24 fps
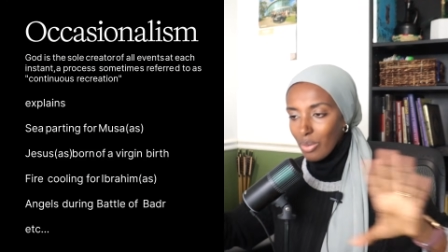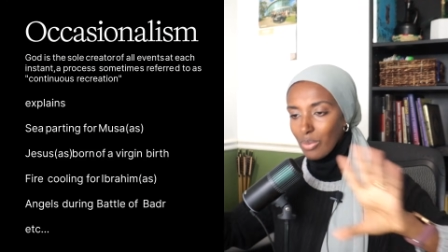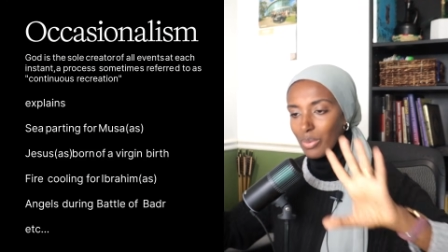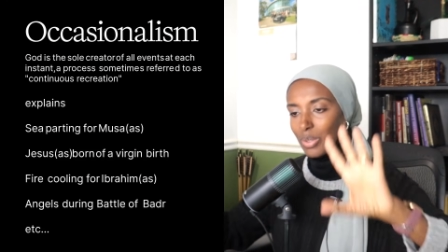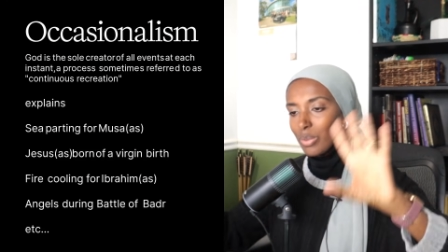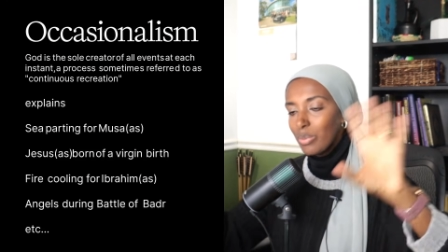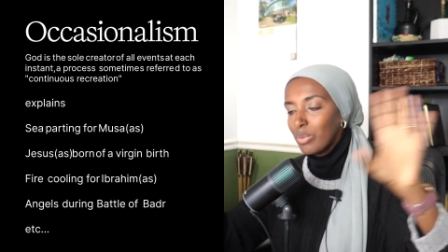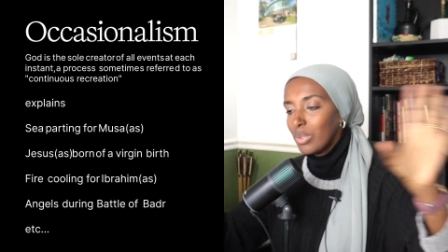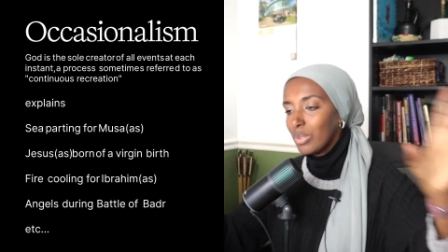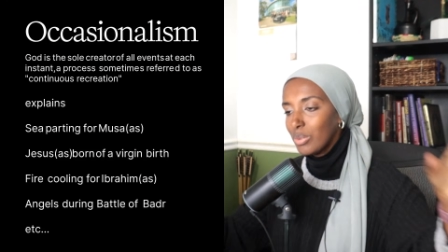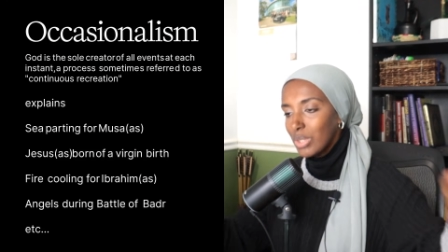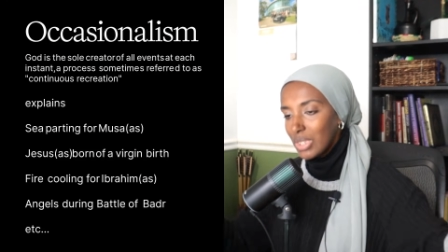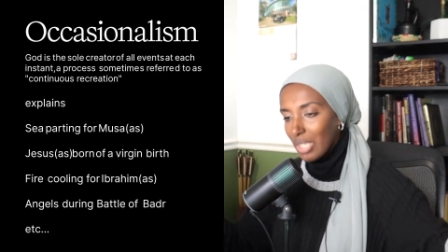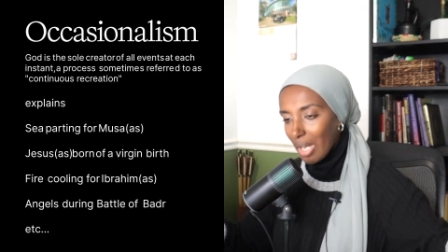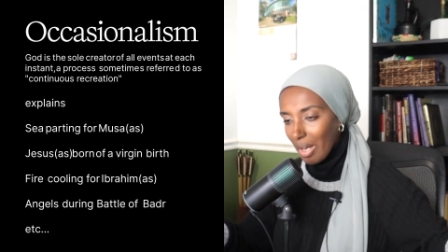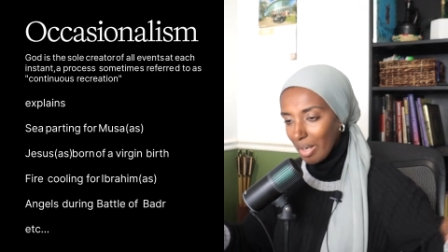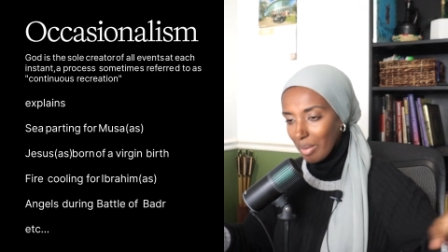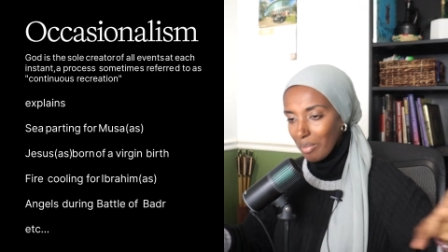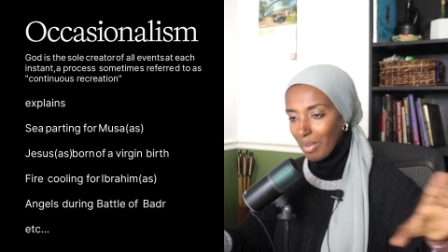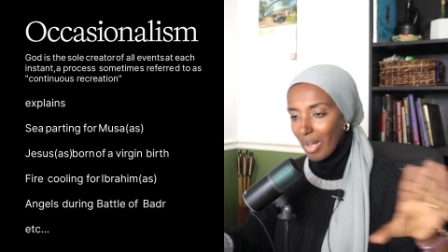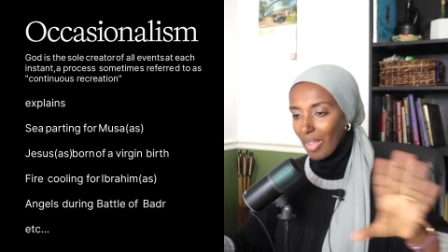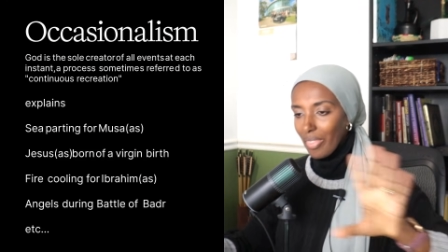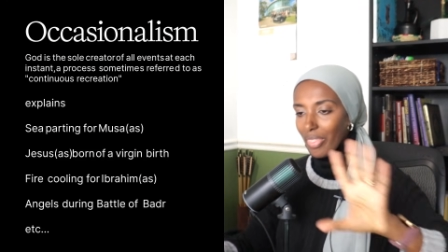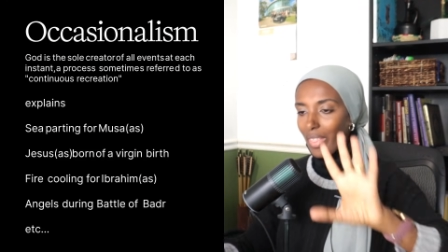We'll talk
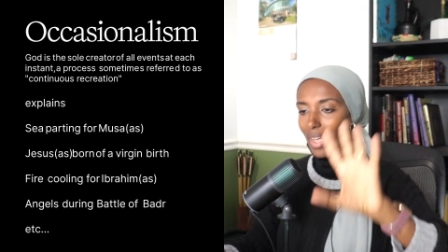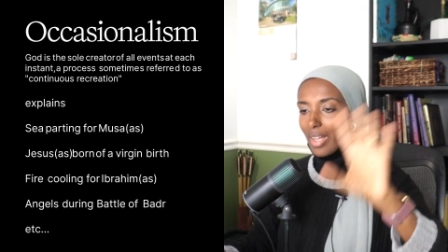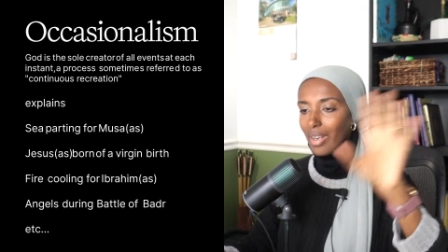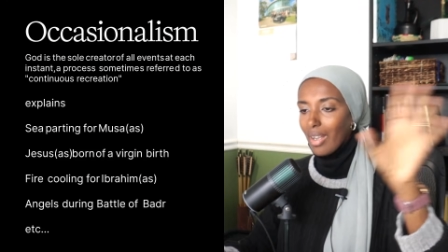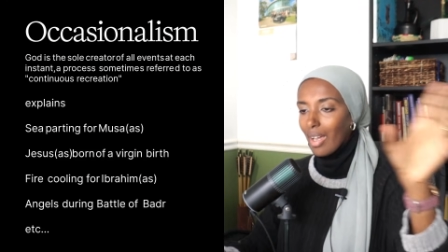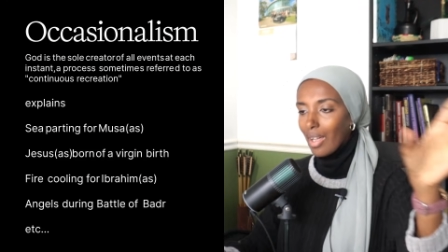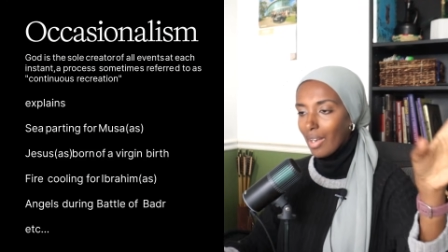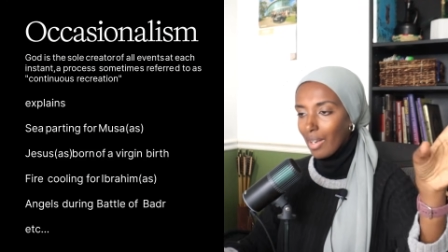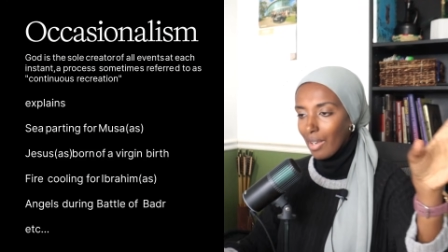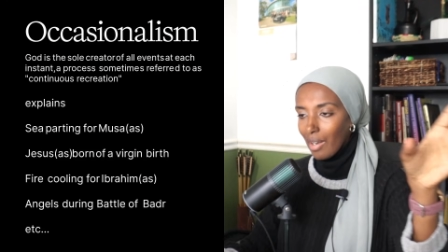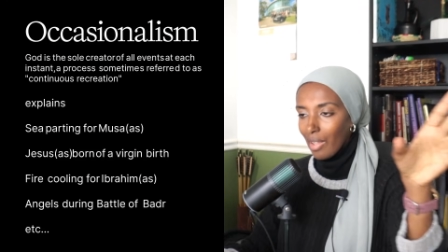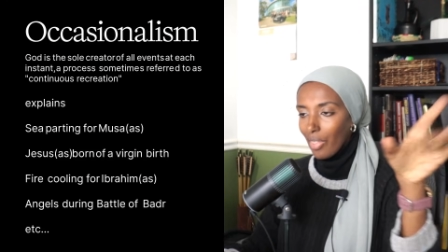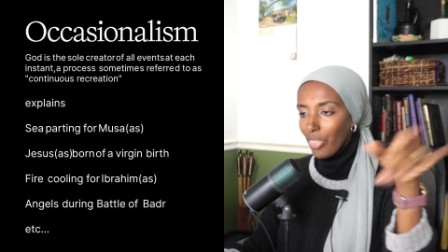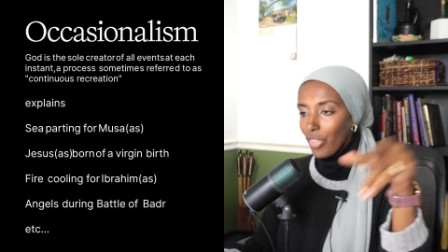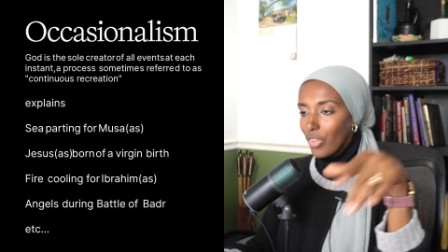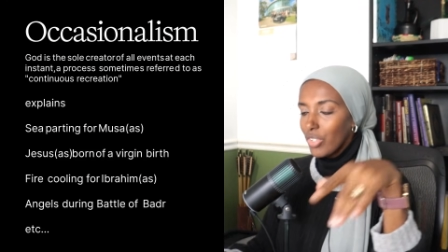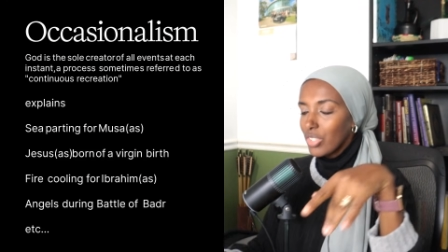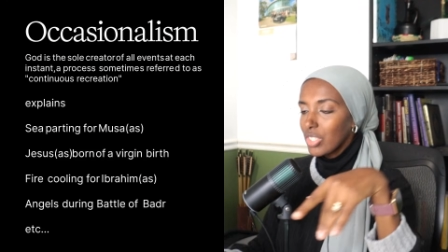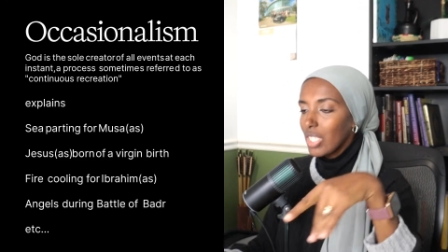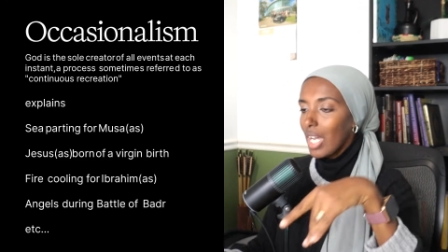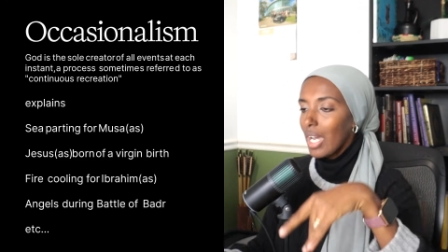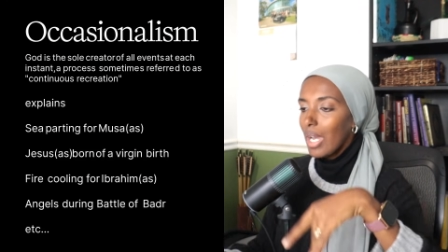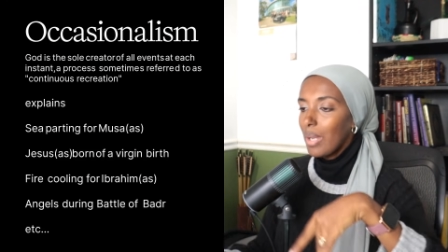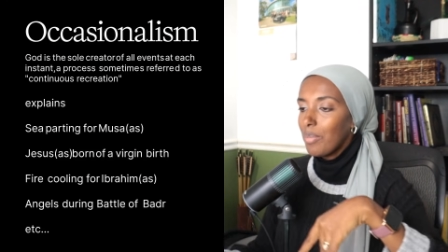about that at another
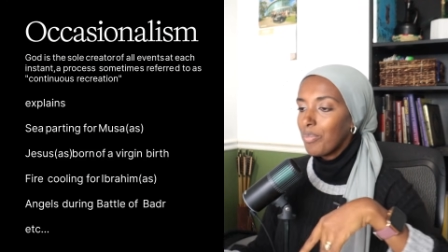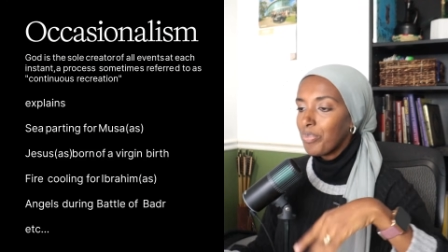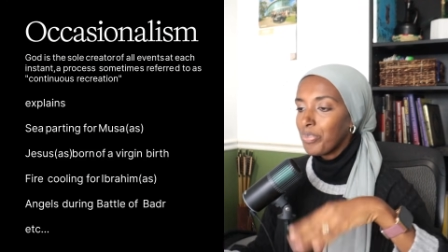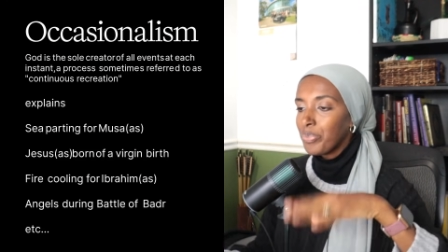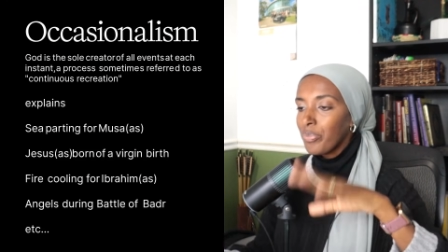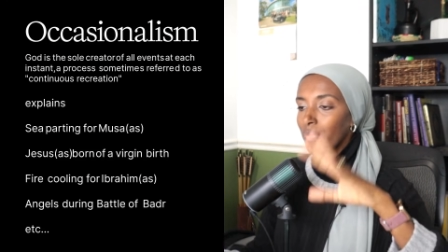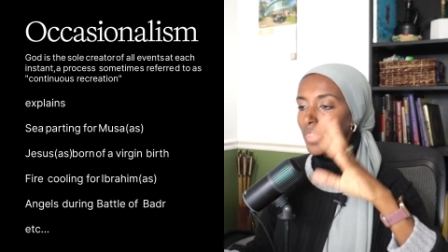time.